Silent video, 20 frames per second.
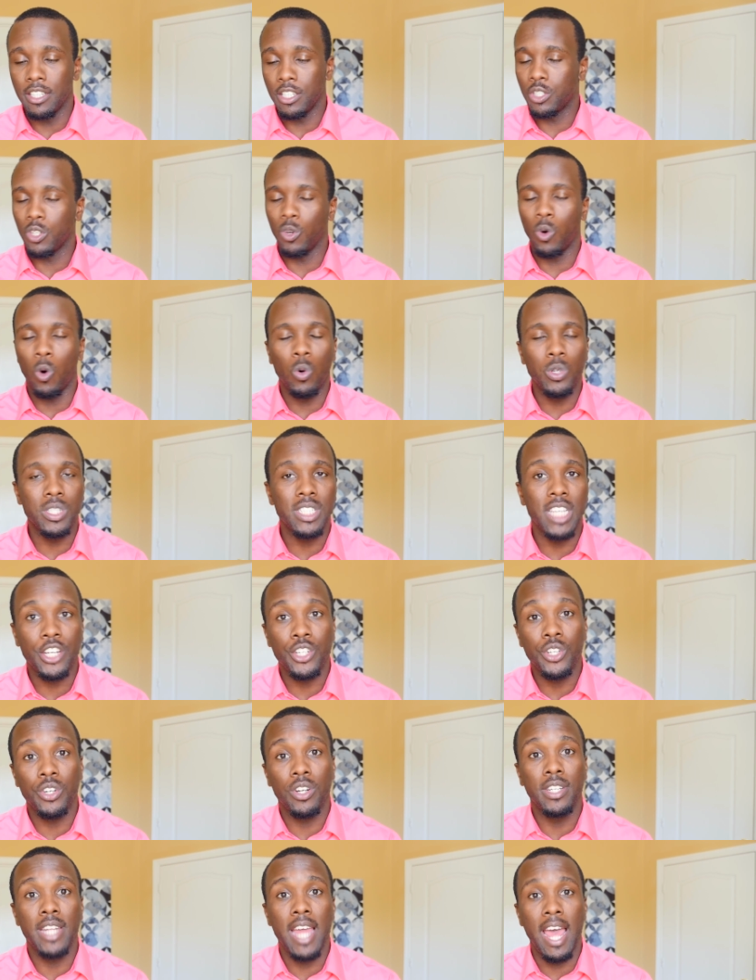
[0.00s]
There's a whole
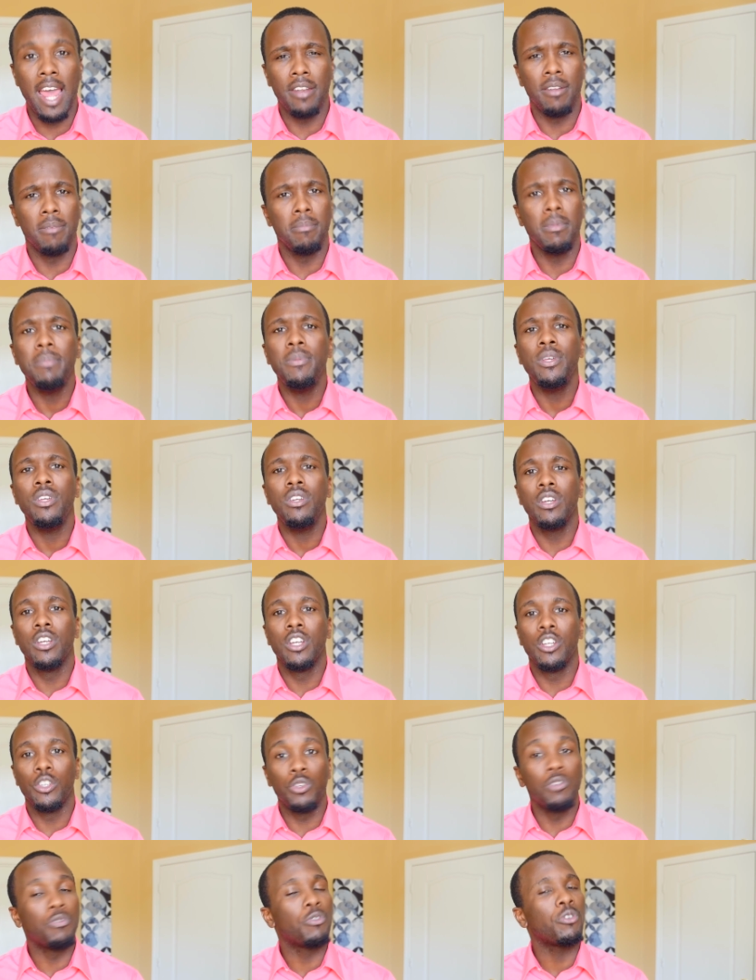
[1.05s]
section on that. Maybe
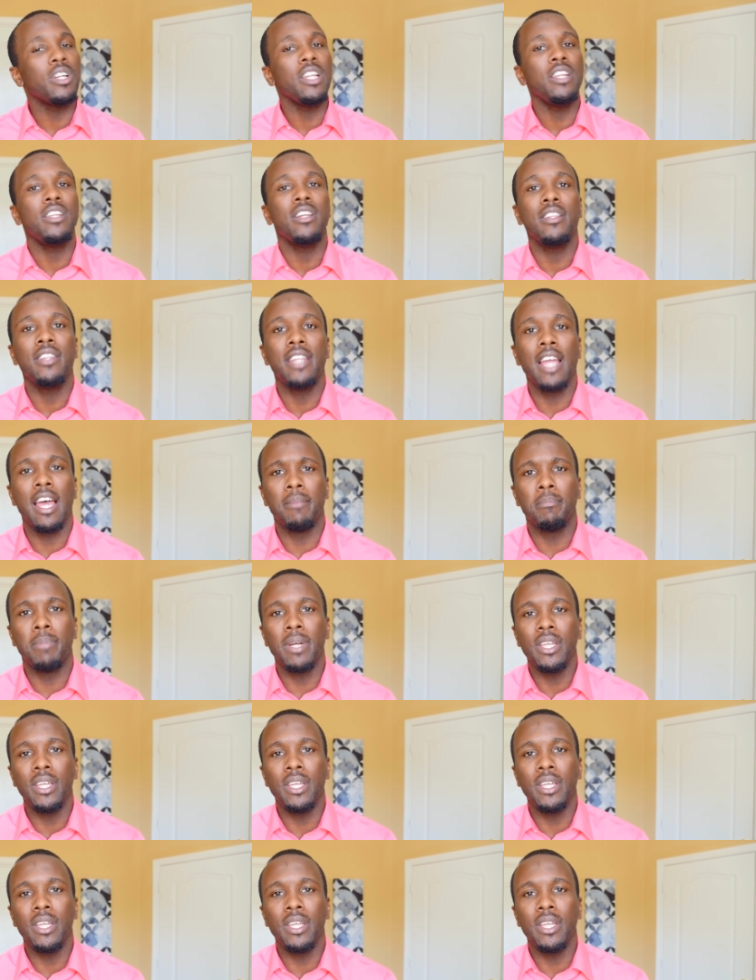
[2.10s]
you've already done that,